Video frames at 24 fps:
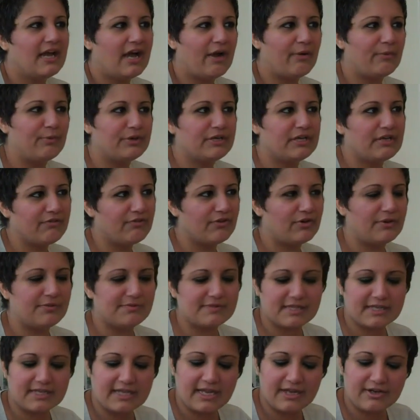I would give her, I
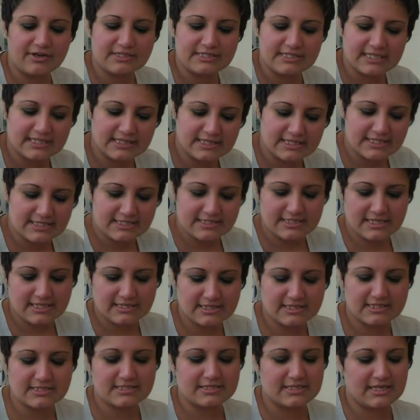was like, here, take this
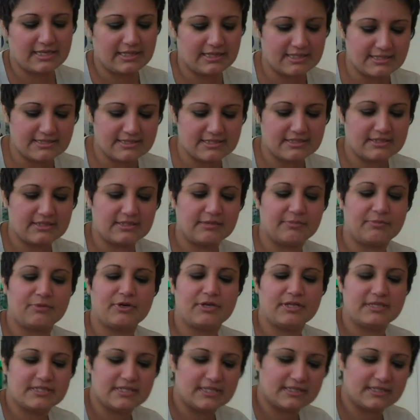in the morning,